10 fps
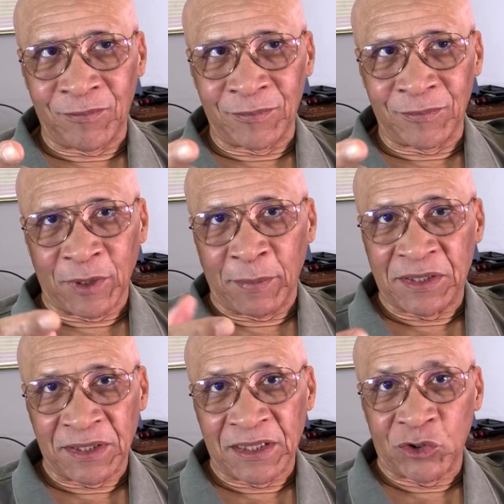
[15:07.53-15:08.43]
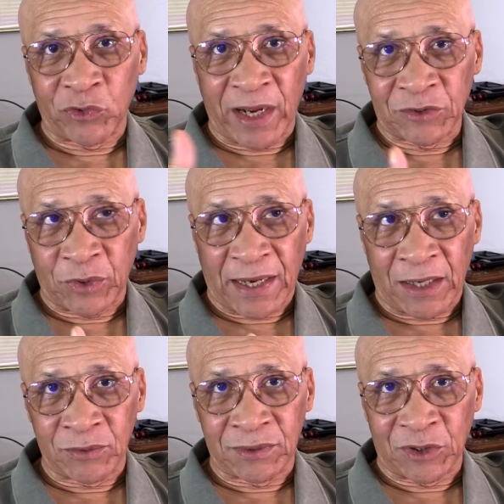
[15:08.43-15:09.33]
They basically dragged her
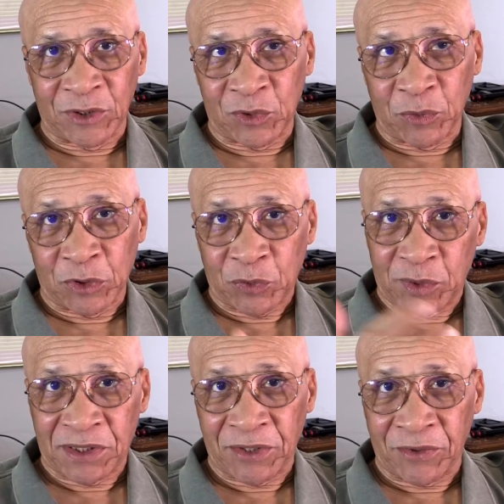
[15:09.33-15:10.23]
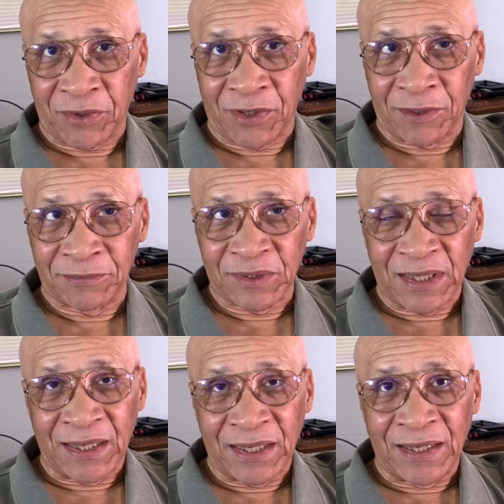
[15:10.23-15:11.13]
out. They were twisting her arm.
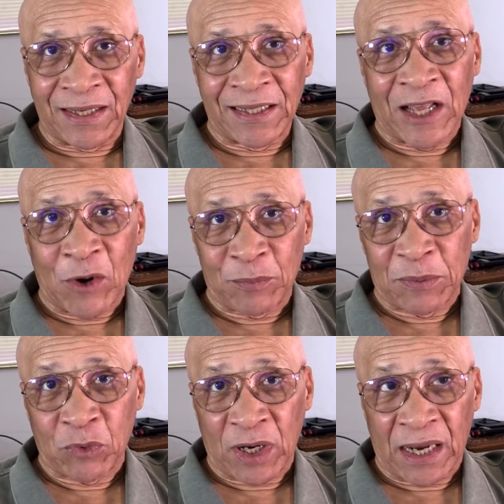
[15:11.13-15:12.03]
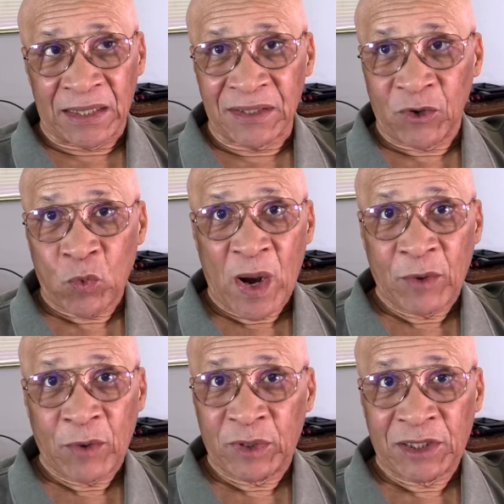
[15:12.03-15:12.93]
And now people are asking, why
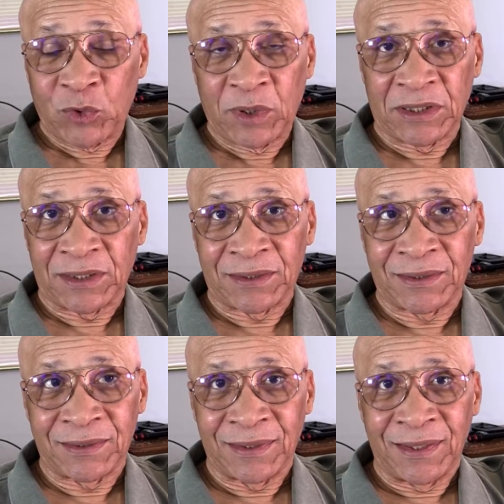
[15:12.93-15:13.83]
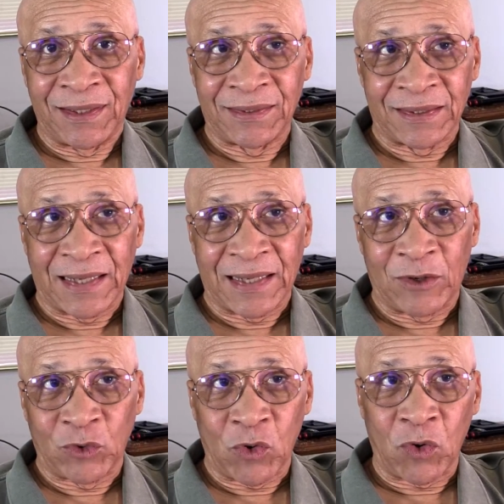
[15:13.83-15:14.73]
were they doing this? It's a town
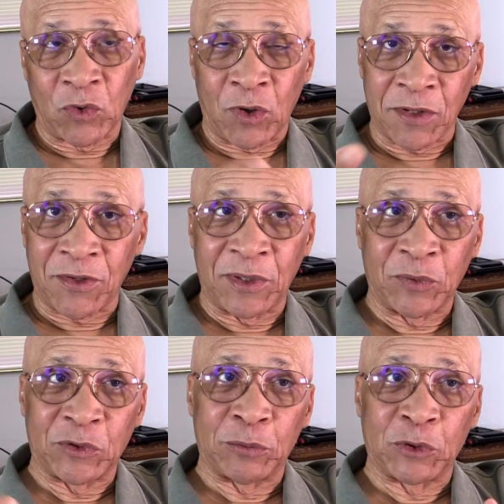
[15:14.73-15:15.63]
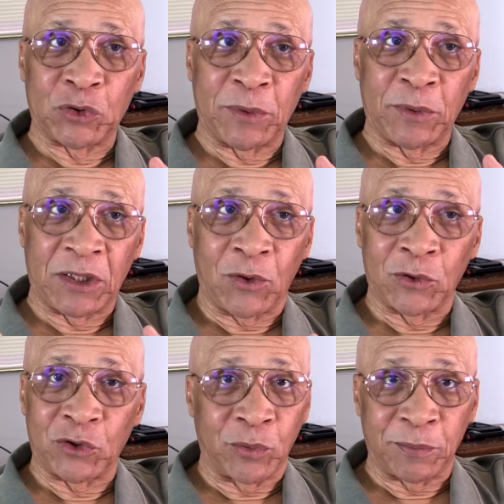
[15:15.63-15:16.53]
hall. Although it was supposed to be closed,
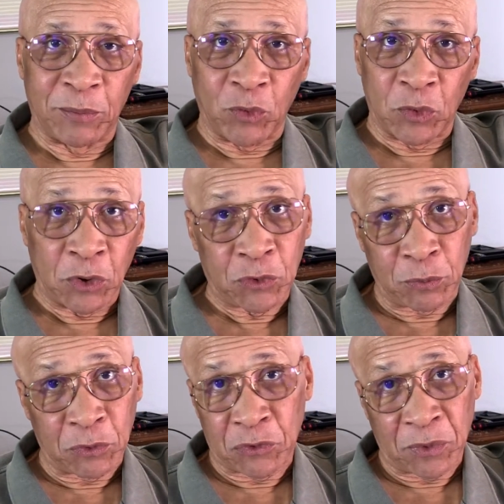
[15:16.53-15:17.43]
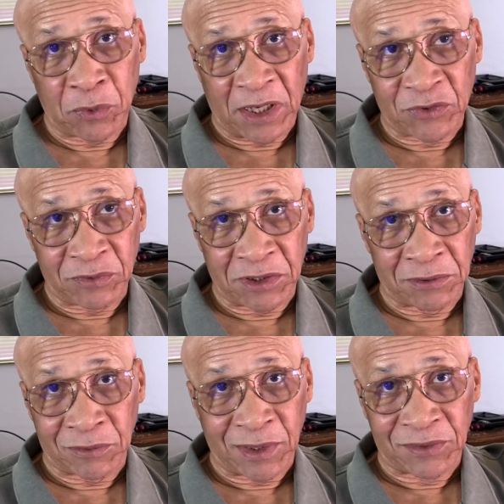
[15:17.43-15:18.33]
people were not supposed to ask critical
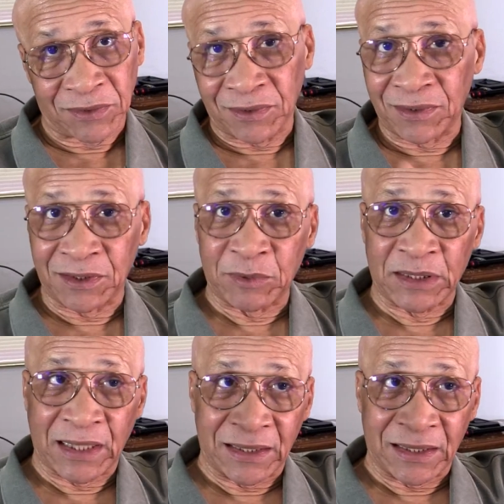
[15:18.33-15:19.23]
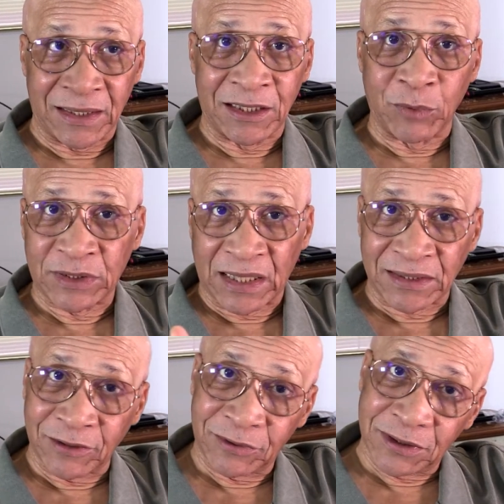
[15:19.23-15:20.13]
questions. It seems like that lady was
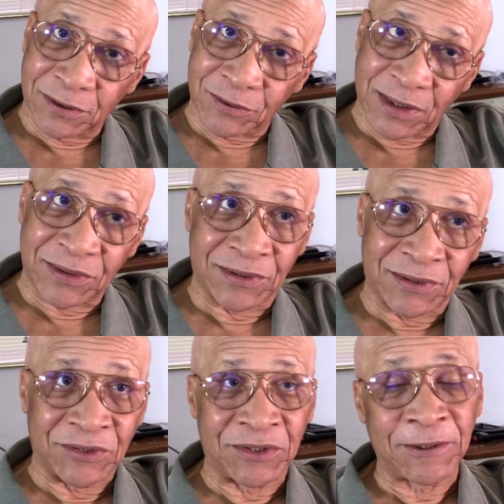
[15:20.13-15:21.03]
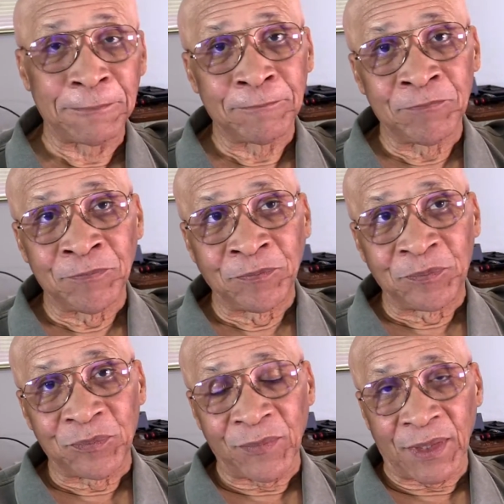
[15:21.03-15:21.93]
asking critical questions.
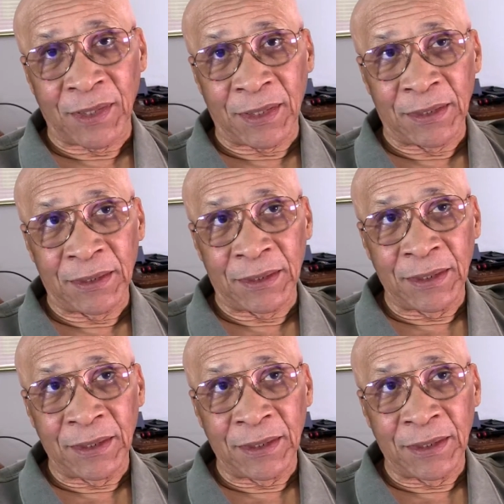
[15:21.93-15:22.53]
Okay?